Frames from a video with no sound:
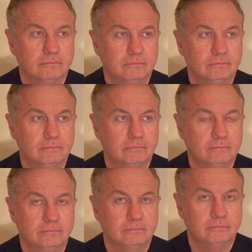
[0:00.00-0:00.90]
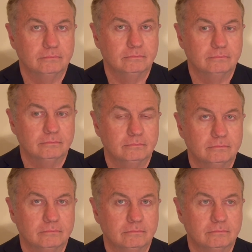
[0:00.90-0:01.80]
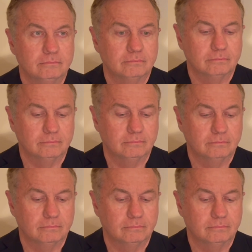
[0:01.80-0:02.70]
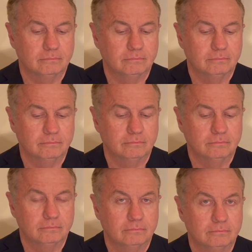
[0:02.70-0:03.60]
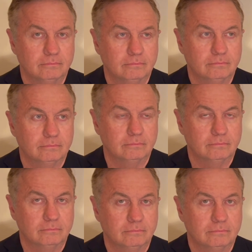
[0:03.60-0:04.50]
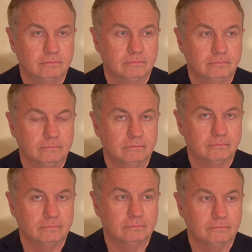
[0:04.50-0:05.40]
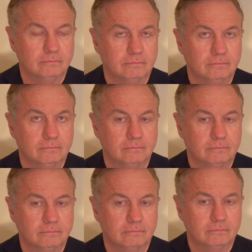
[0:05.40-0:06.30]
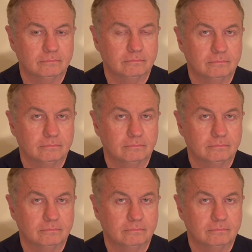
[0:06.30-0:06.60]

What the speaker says: This person isn't speaking.